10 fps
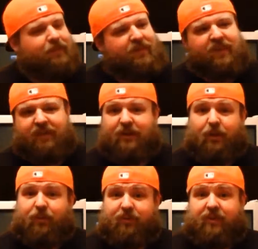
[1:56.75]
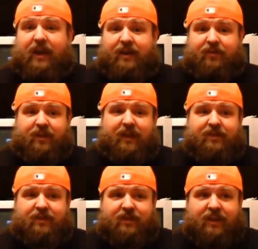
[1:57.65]

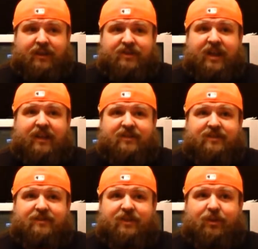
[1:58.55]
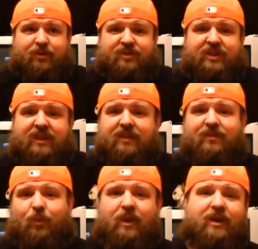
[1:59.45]
that intense,
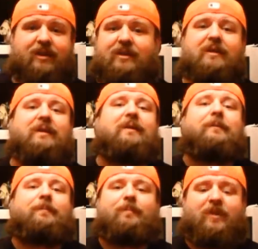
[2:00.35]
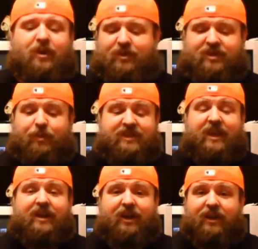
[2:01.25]
scenes where, somebody's
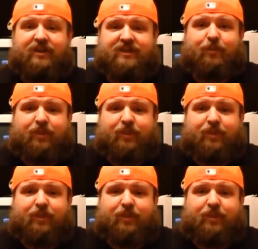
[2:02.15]
got a gun to